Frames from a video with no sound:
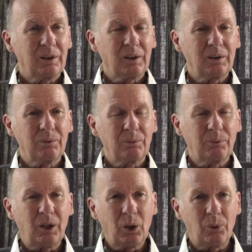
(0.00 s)
Uh,
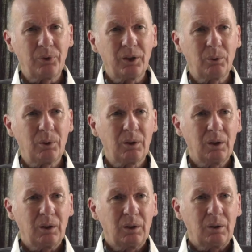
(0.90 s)
very often they were
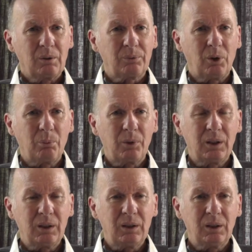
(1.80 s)
from
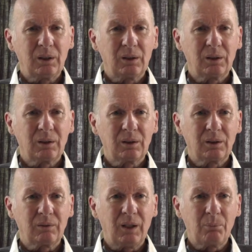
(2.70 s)
the, uh,
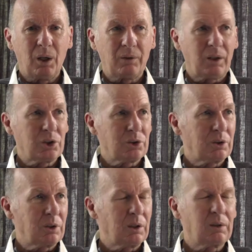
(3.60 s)
the great
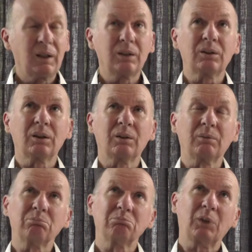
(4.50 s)
Maharashtra, the great, um,
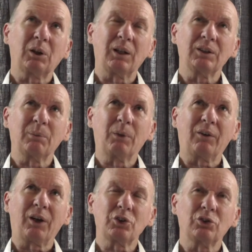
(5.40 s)
I can't say
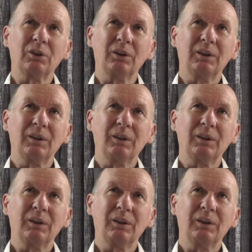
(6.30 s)
Maharashtrian,